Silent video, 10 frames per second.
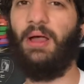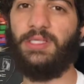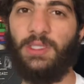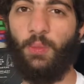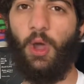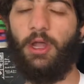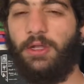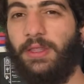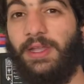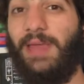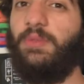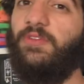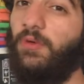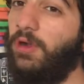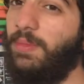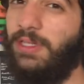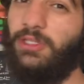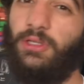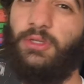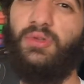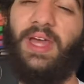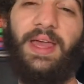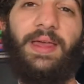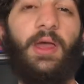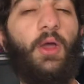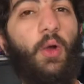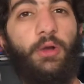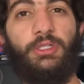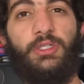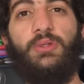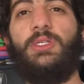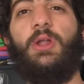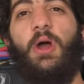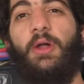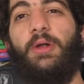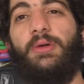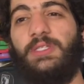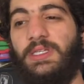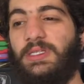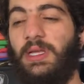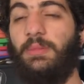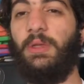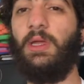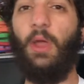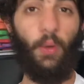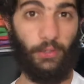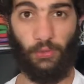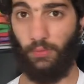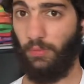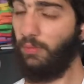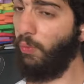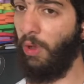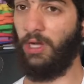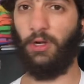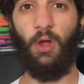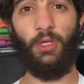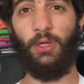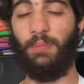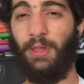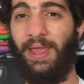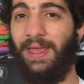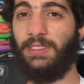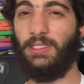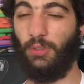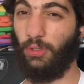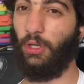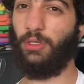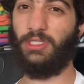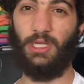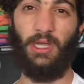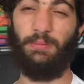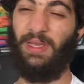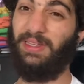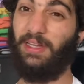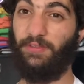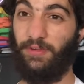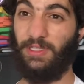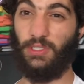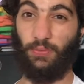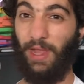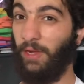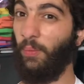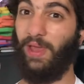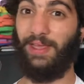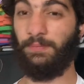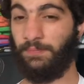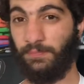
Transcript: out some water the night before, make sure you do that, or just use an RO system. When you water all your plants, you'll notice a big difference right away.